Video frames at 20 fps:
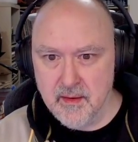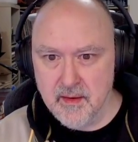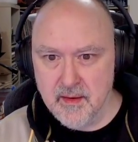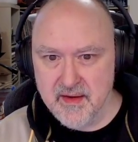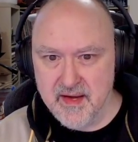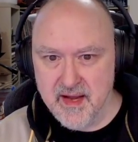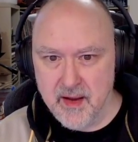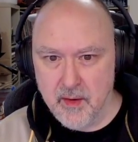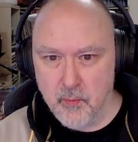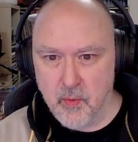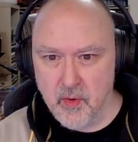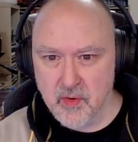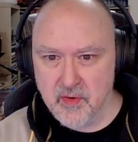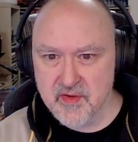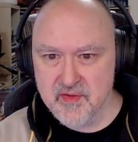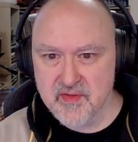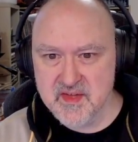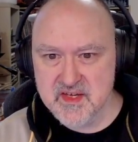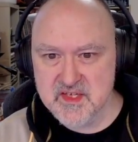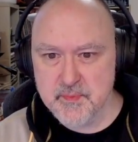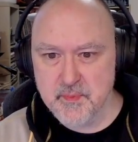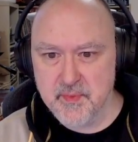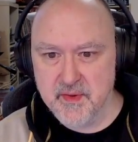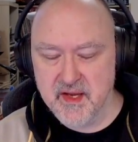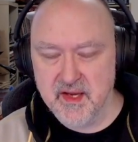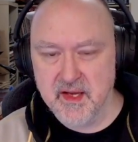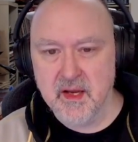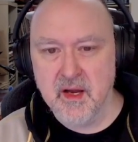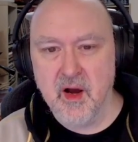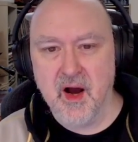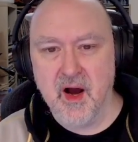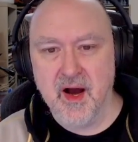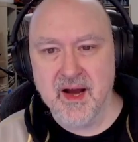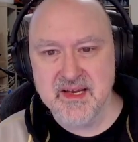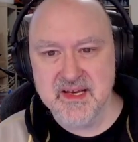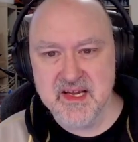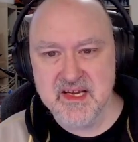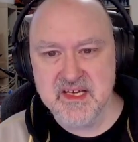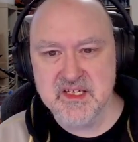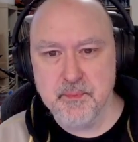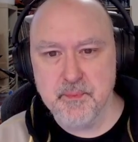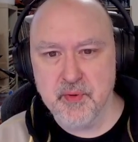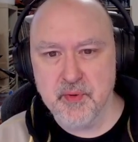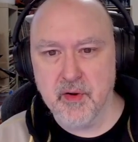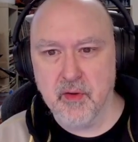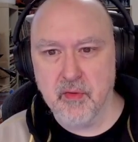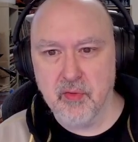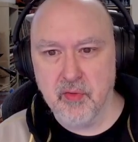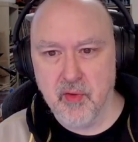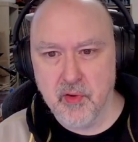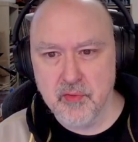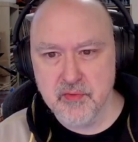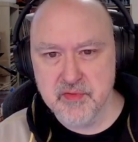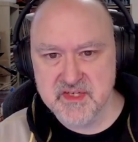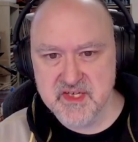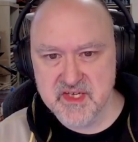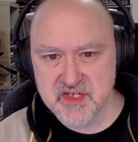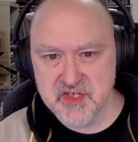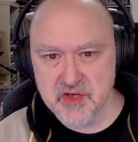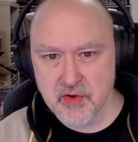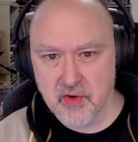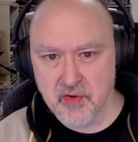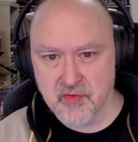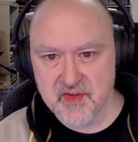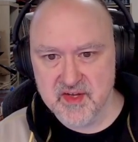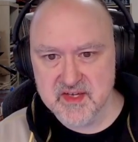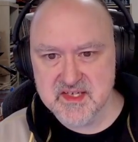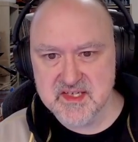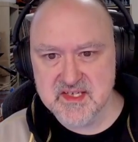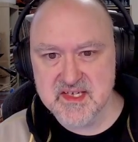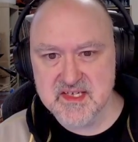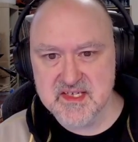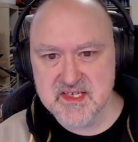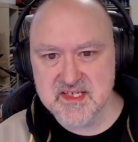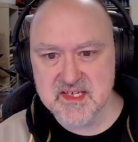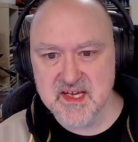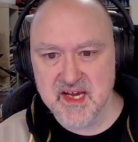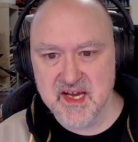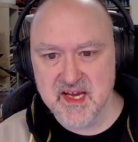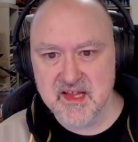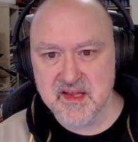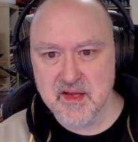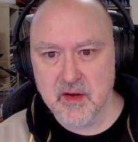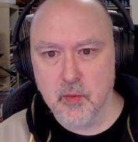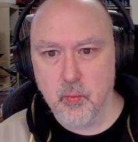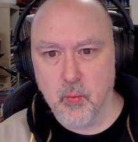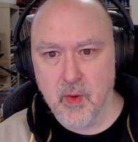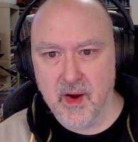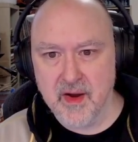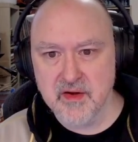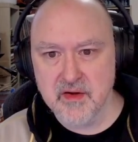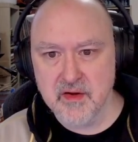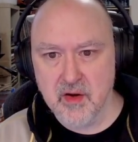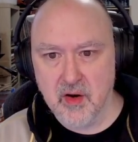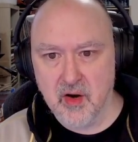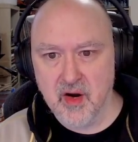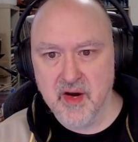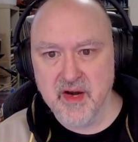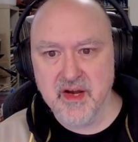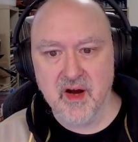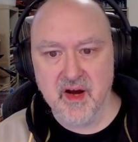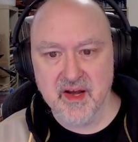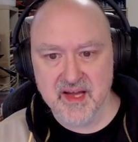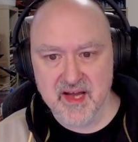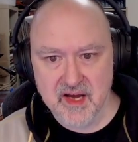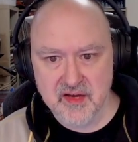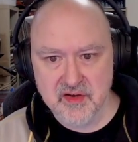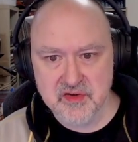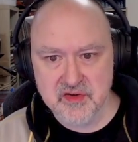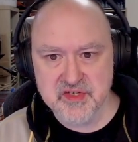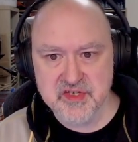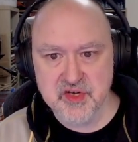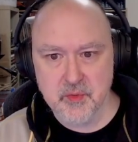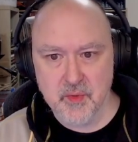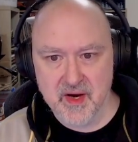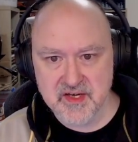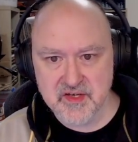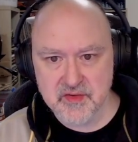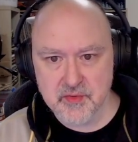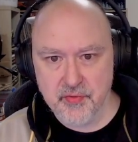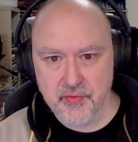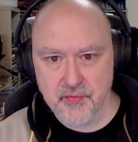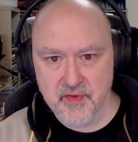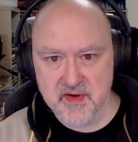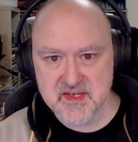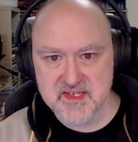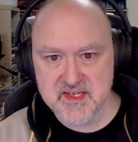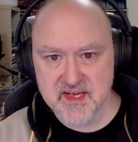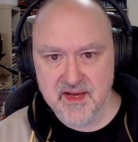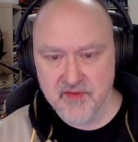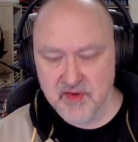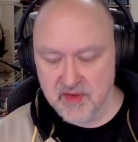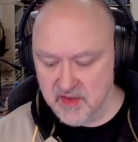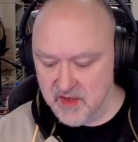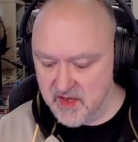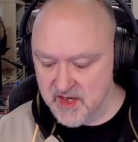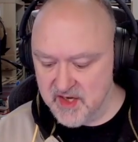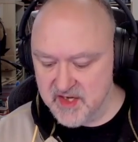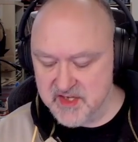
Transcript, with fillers: Now, what can this be? I need to put a low digit on this. This is either one, nine. I can't use two, eight, or three, seven.